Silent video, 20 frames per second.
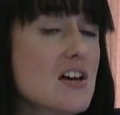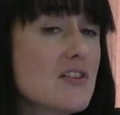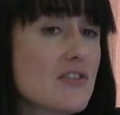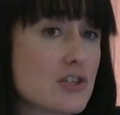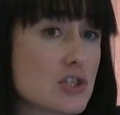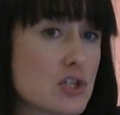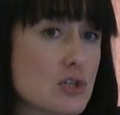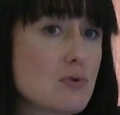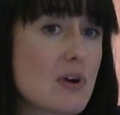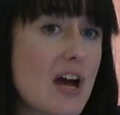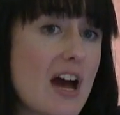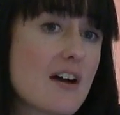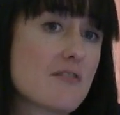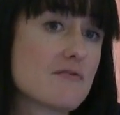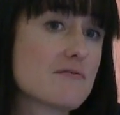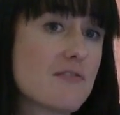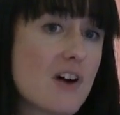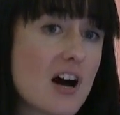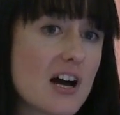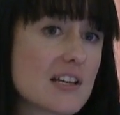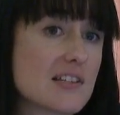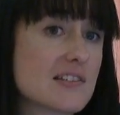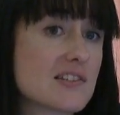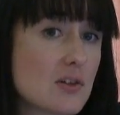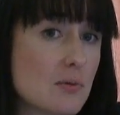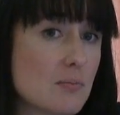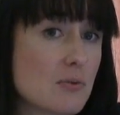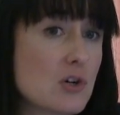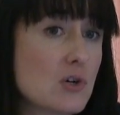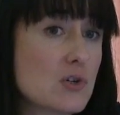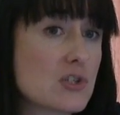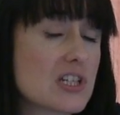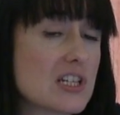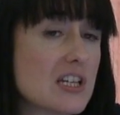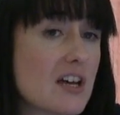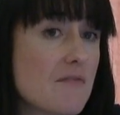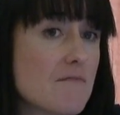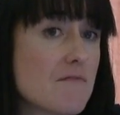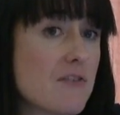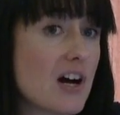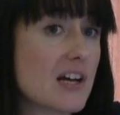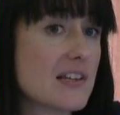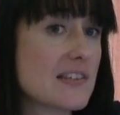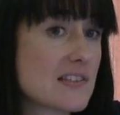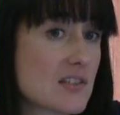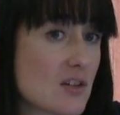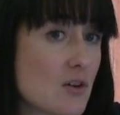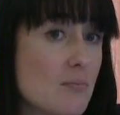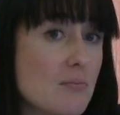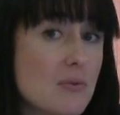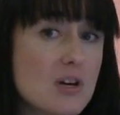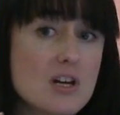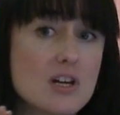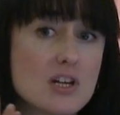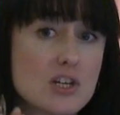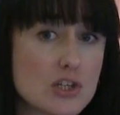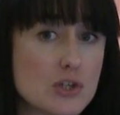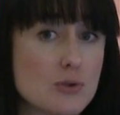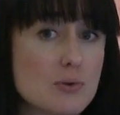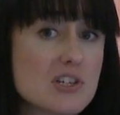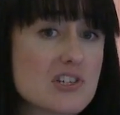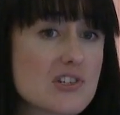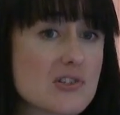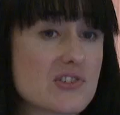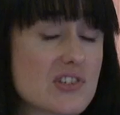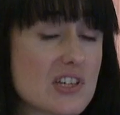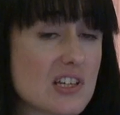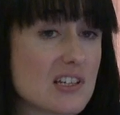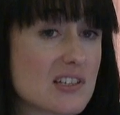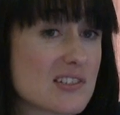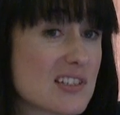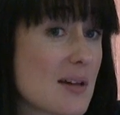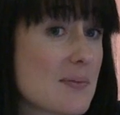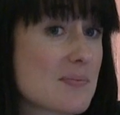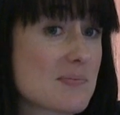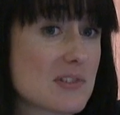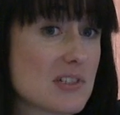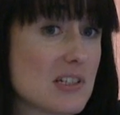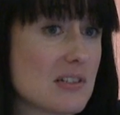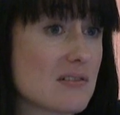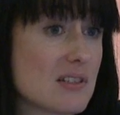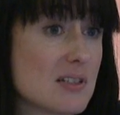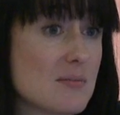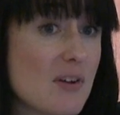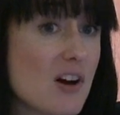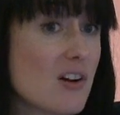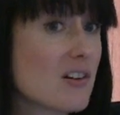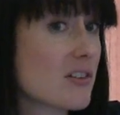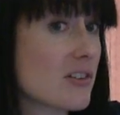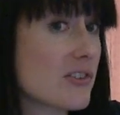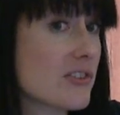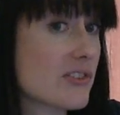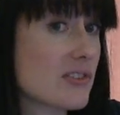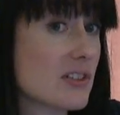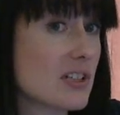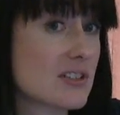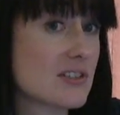that you can find some good in and find some new issues in is absolutely bonkers.